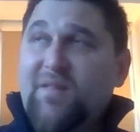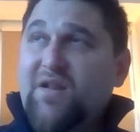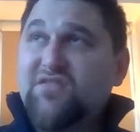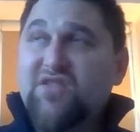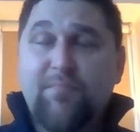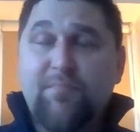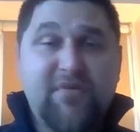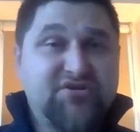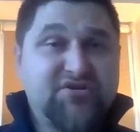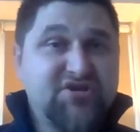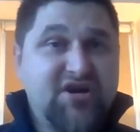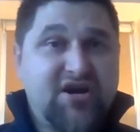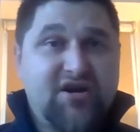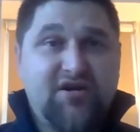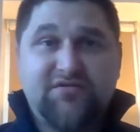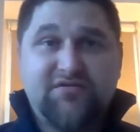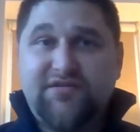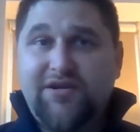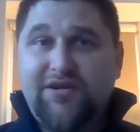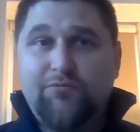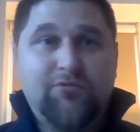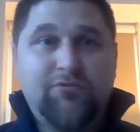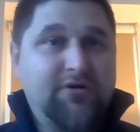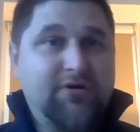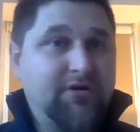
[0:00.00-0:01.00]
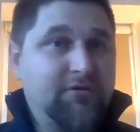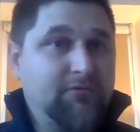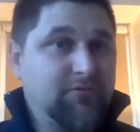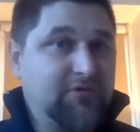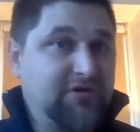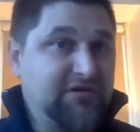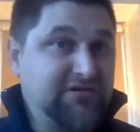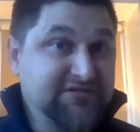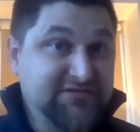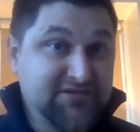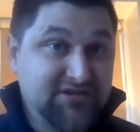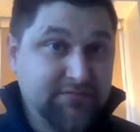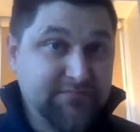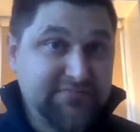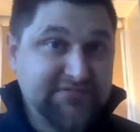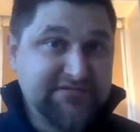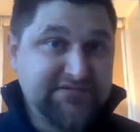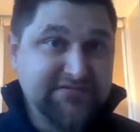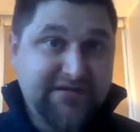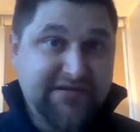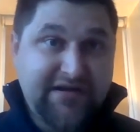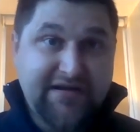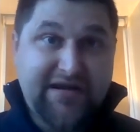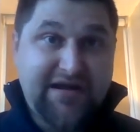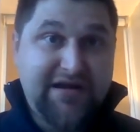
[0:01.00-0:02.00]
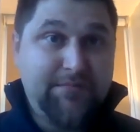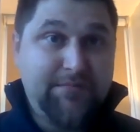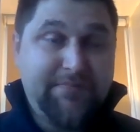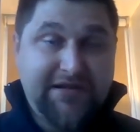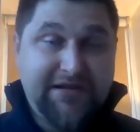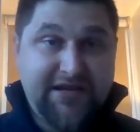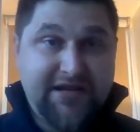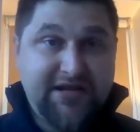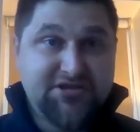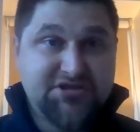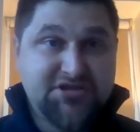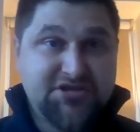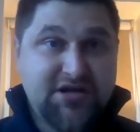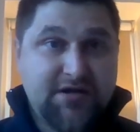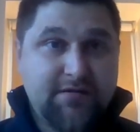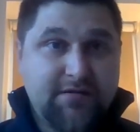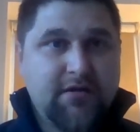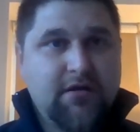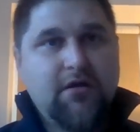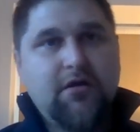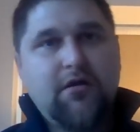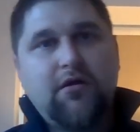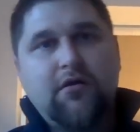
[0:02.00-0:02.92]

the majority were Serbs, so like in Bjelića,